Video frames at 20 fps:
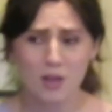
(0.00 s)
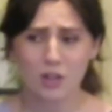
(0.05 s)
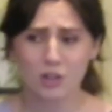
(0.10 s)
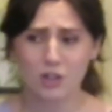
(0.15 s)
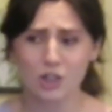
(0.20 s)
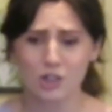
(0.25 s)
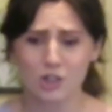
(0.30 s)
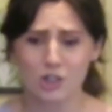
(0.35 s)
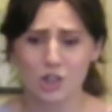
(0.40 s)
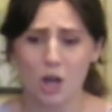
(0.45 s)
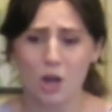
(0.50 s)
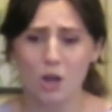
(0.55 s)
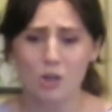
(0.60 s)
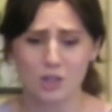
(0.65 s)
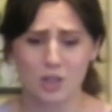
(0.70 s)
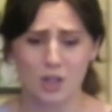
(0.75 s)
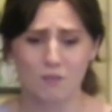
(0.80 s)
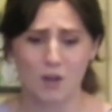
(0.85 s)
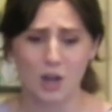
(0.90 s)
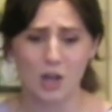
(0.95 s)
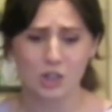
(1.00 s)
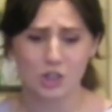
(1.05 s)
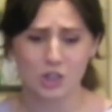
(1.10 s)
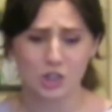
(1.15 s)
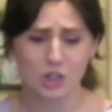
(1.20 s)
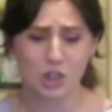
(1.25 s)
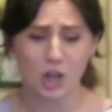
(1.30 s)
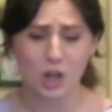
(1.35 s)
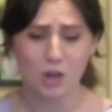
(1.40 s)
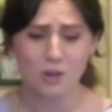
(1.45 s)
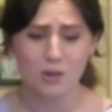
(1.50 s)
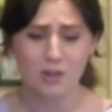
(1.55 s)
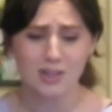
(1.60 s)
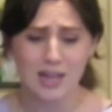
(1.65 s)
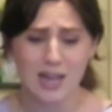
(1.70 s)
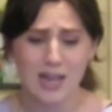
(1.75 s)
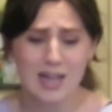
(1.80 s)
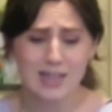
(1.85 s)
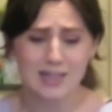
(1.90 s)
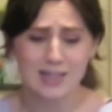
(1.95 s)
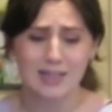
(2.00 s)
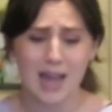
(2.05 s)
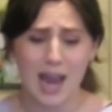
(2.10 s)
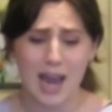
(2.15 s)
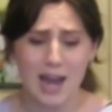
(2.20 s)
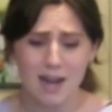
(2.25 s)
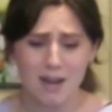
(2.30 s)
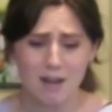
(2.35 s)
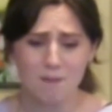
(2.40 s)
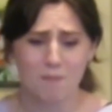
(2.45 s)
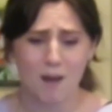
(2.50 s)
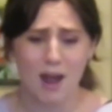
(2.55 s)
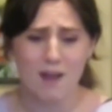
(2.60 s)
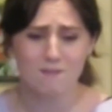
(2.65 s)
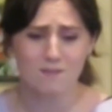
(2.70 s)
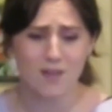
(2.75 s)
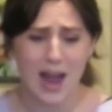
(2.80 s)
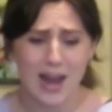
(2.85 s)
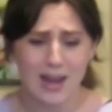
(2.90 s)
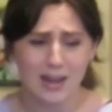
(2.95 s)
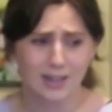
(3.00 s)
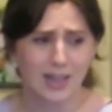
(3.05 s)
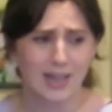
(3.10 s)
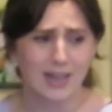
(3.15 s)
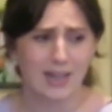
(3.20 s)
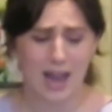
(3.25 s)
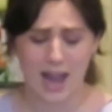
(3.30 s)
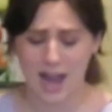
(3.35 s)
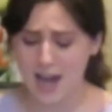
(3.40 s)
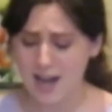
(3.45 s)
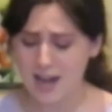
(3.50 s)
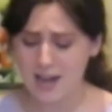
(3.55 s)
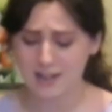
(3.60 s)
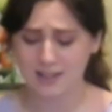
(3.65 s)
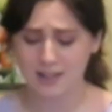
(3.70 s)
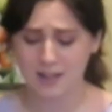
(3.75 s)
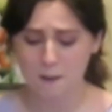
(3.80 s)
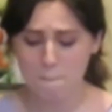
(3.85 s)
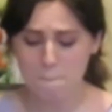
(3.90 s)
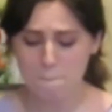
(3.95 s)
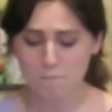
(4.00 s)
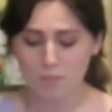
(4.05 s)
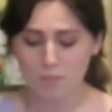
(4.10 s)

The soles of our shoes stained by violent hate.